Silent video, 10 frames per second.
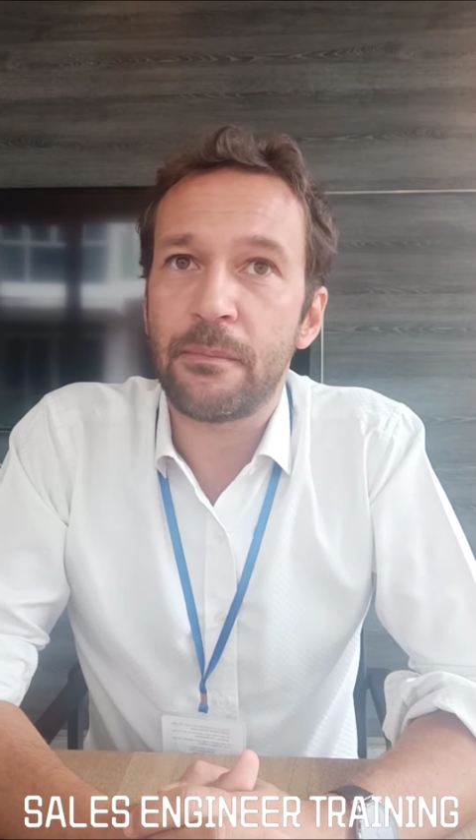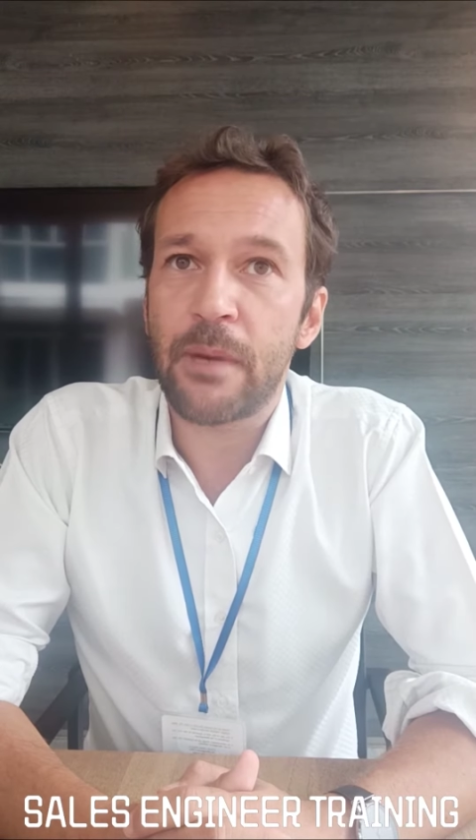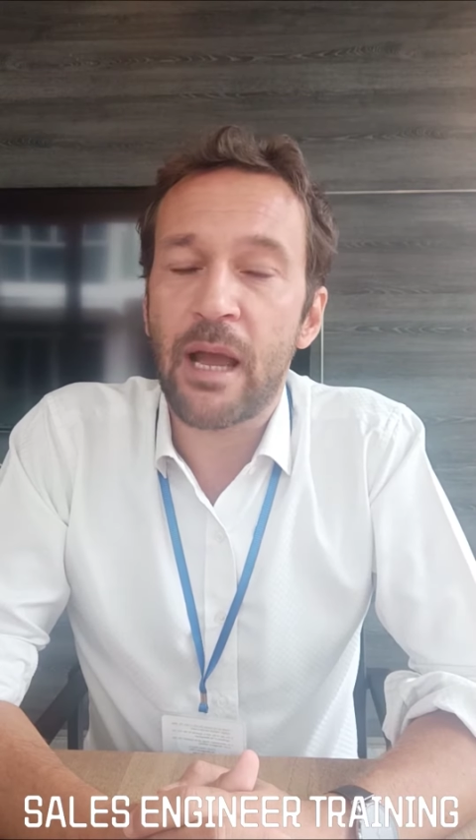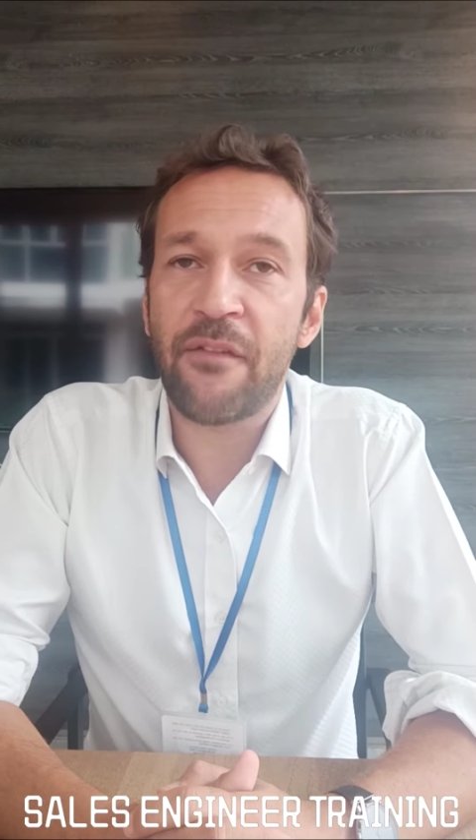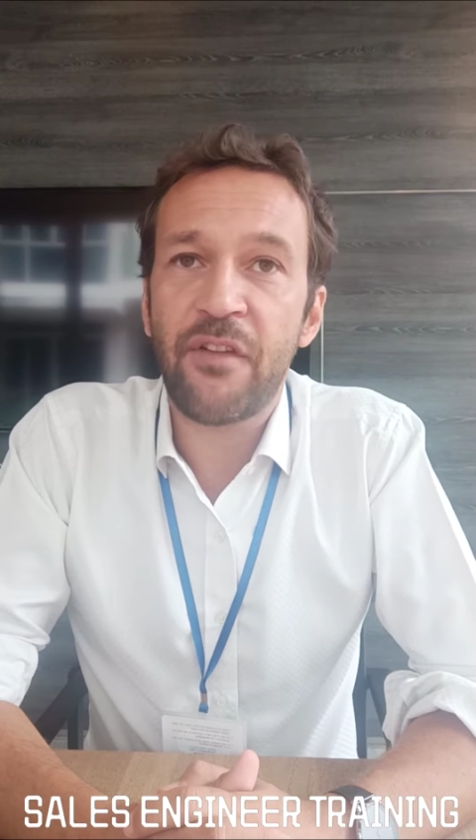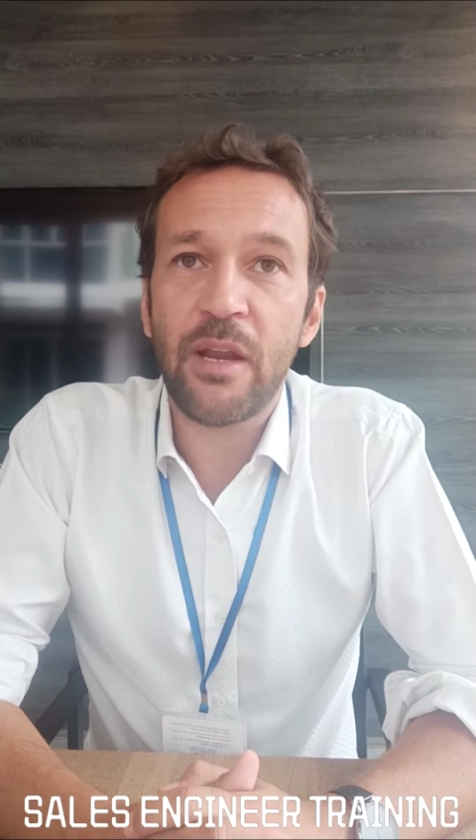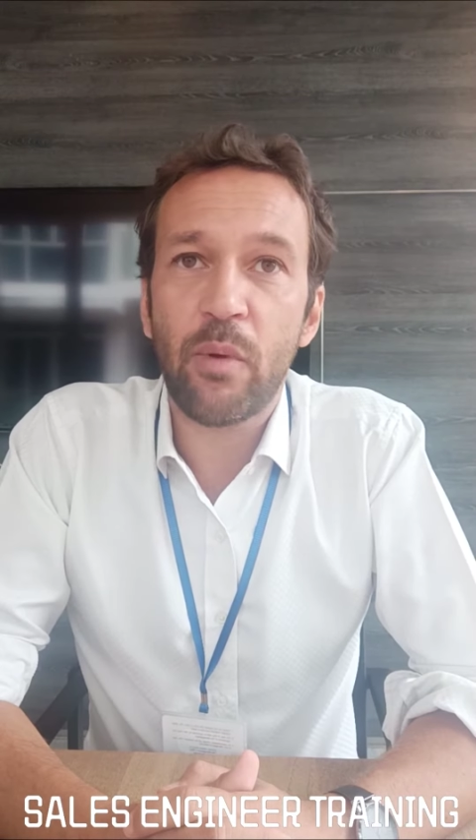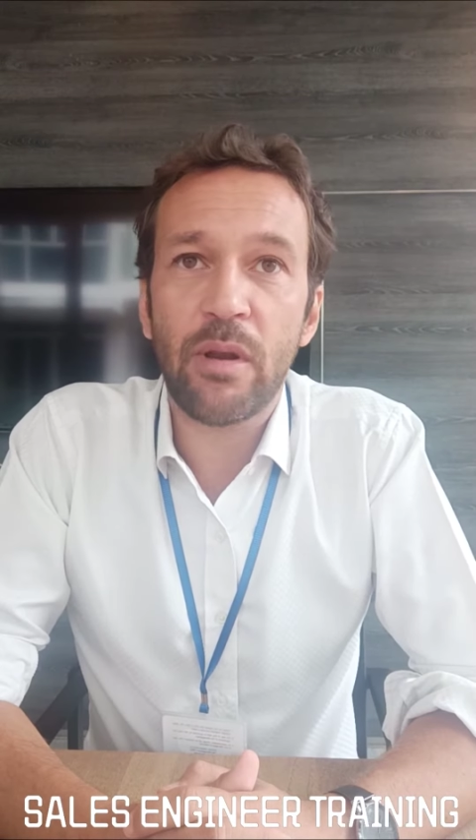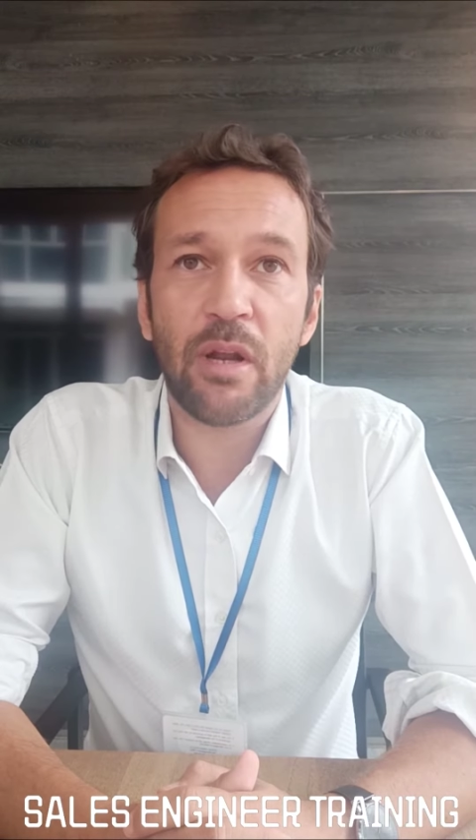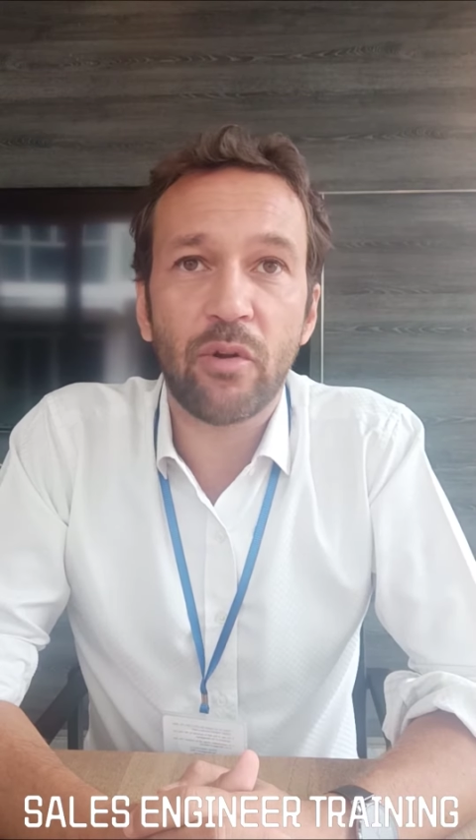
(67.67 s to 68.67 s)
I think when
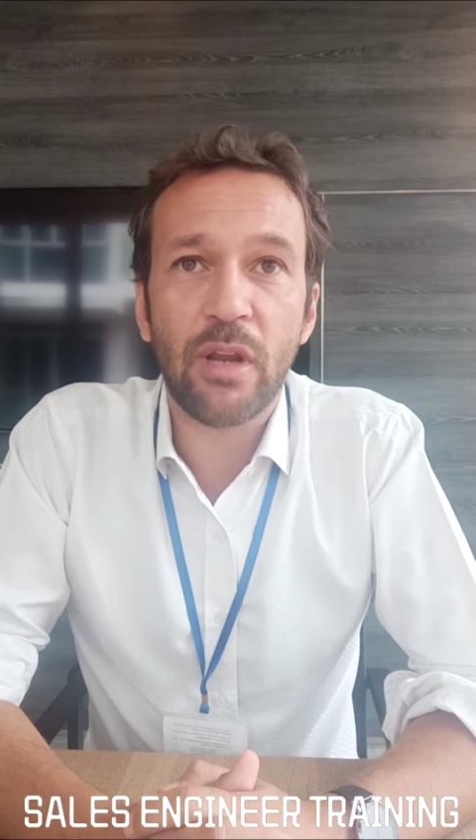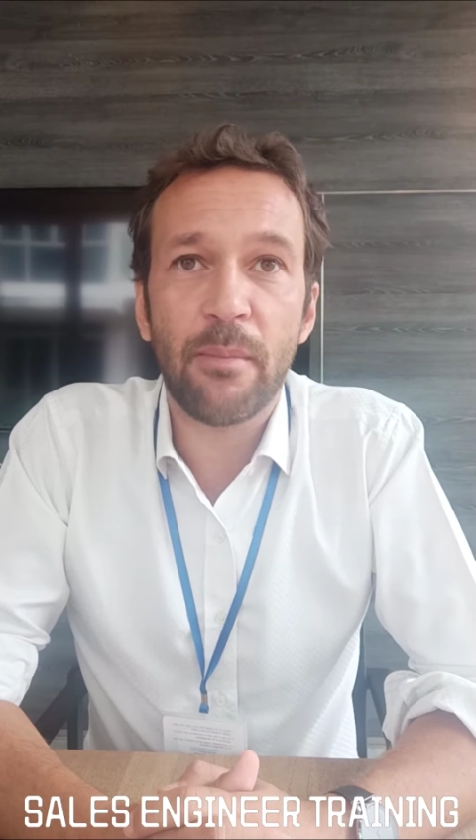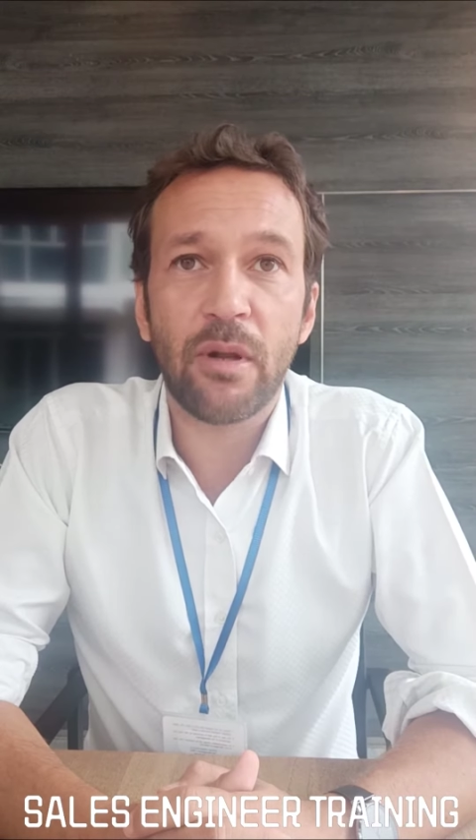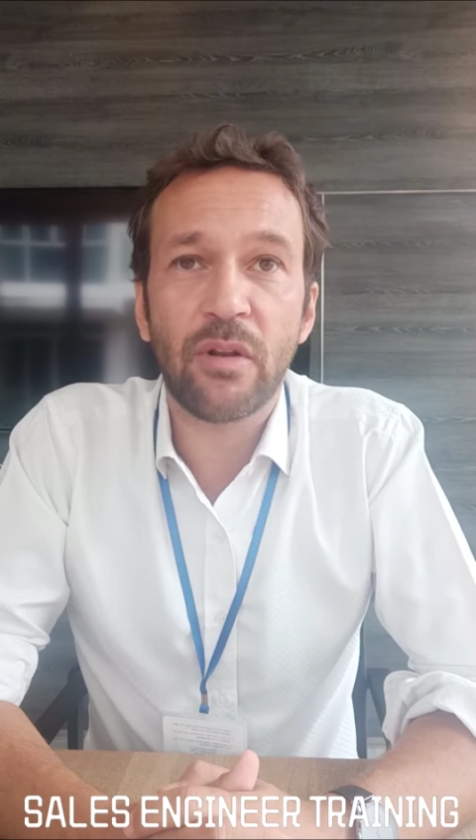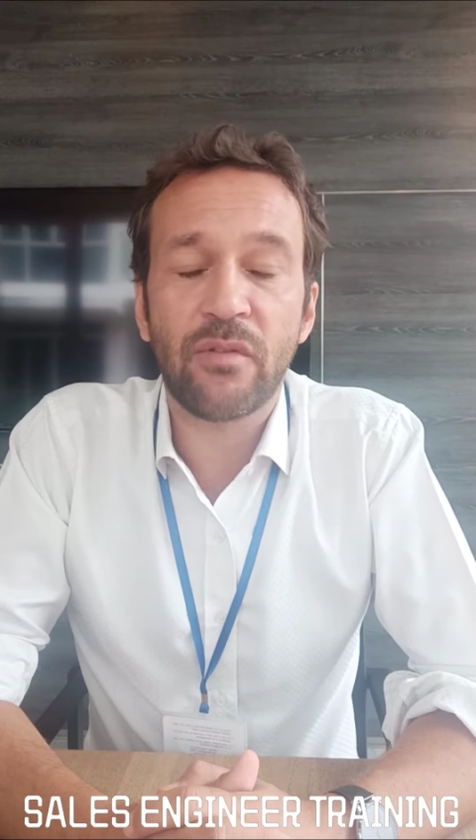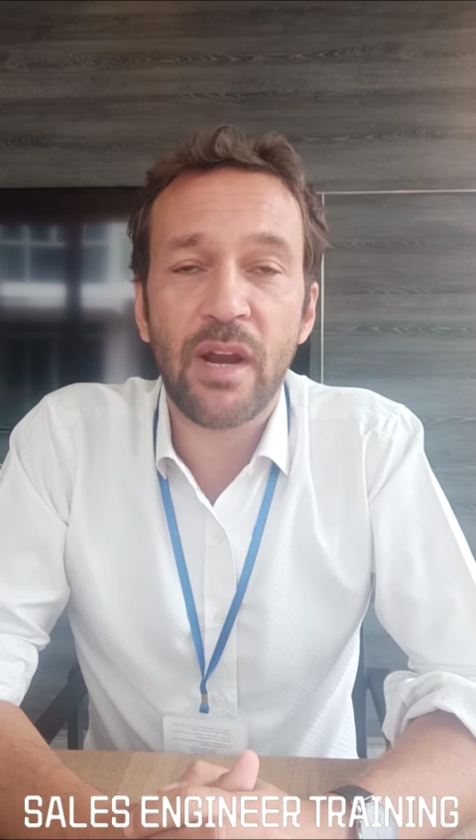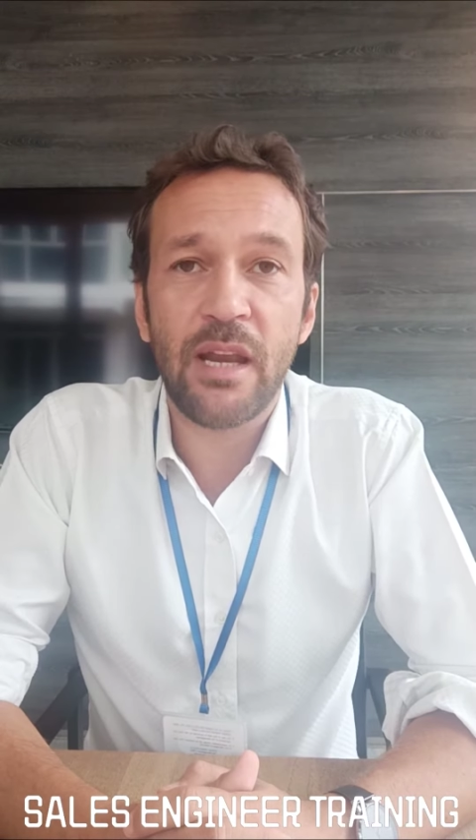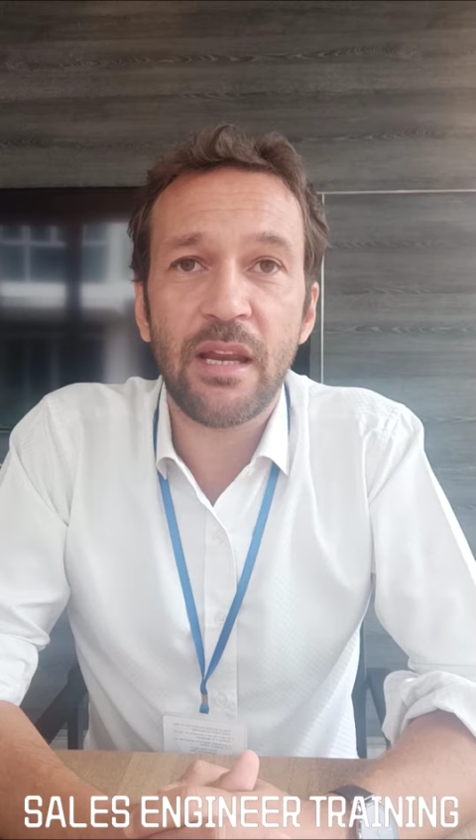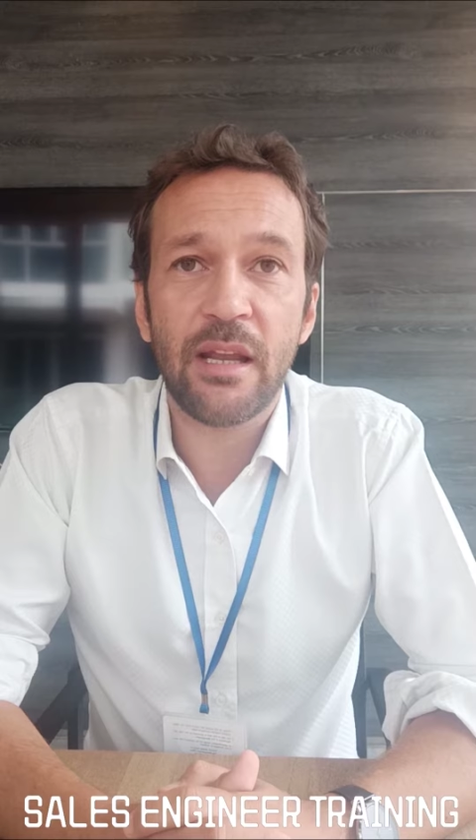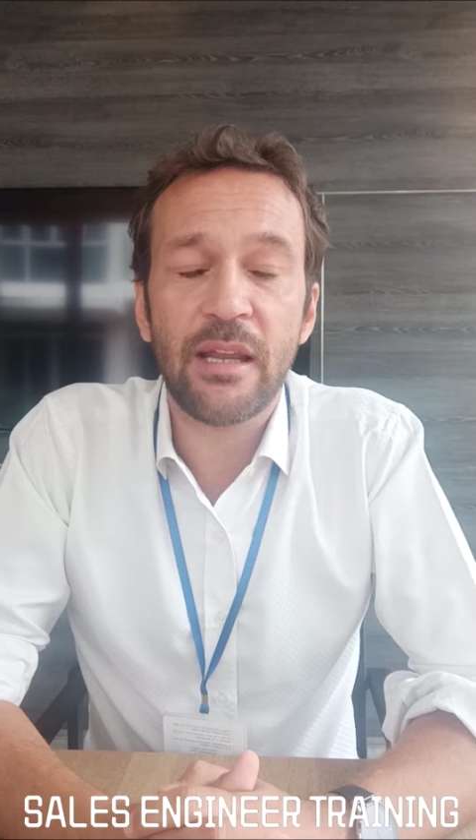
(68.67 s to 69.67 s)
you're talking about the
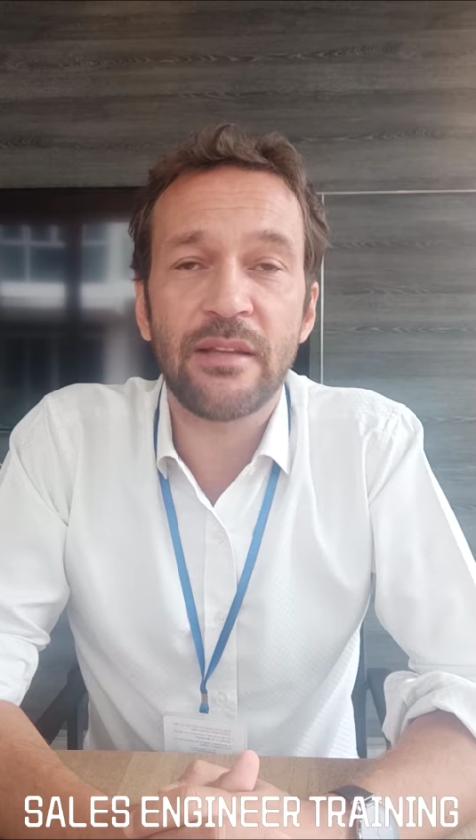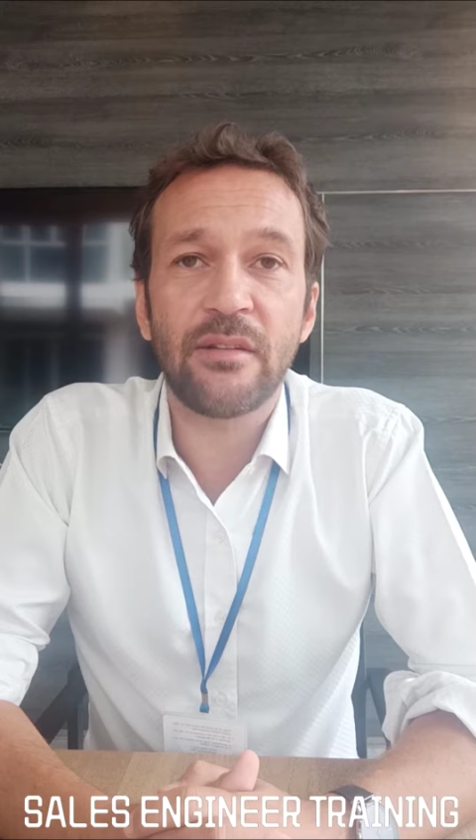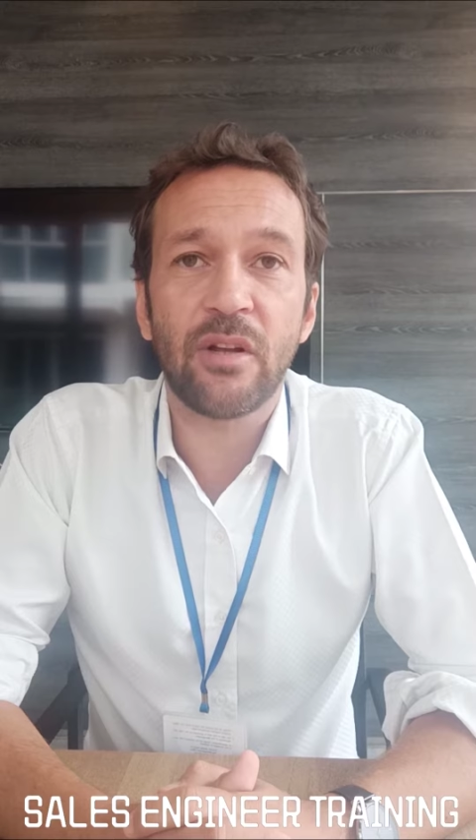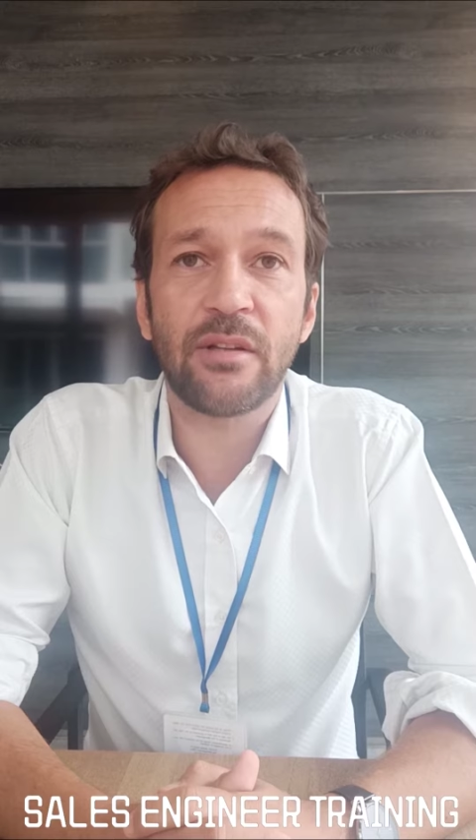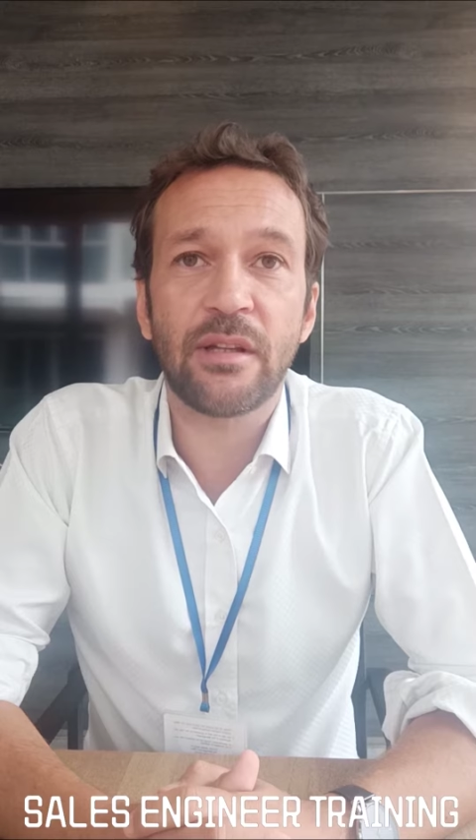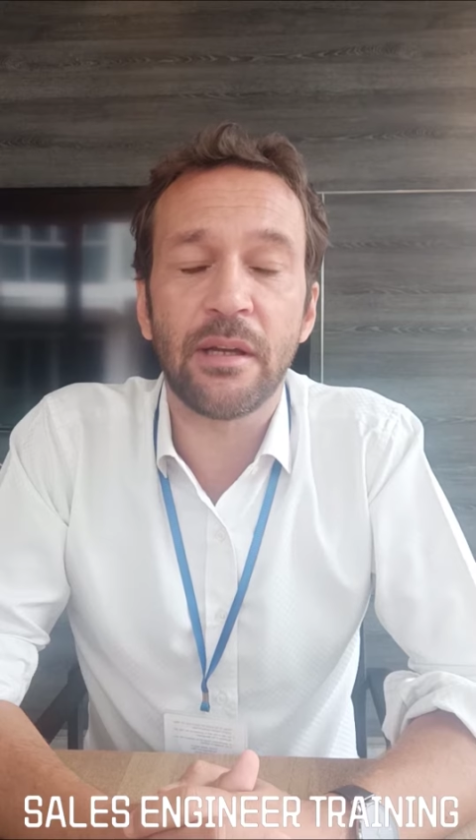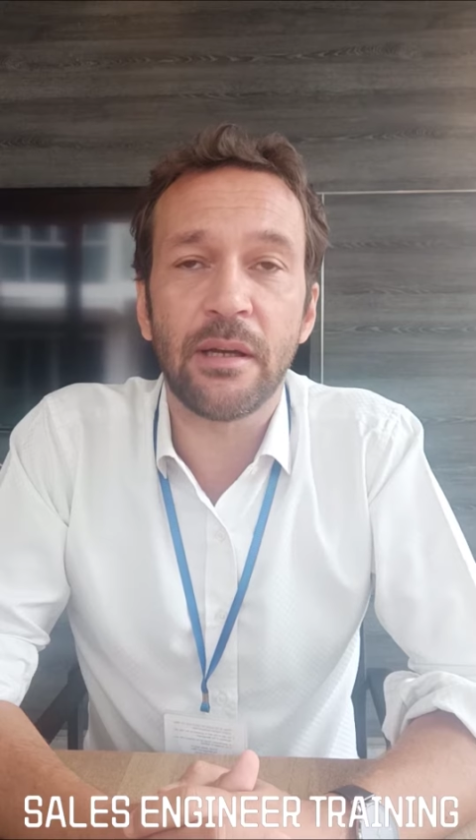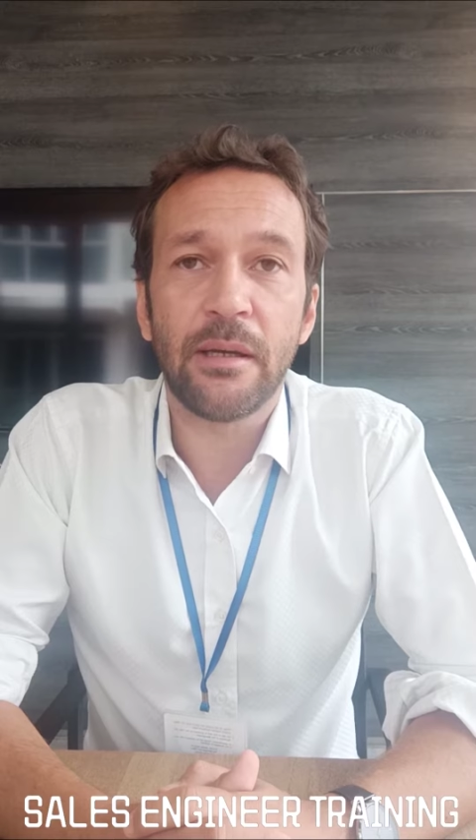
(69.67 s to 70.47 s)
training is not uh,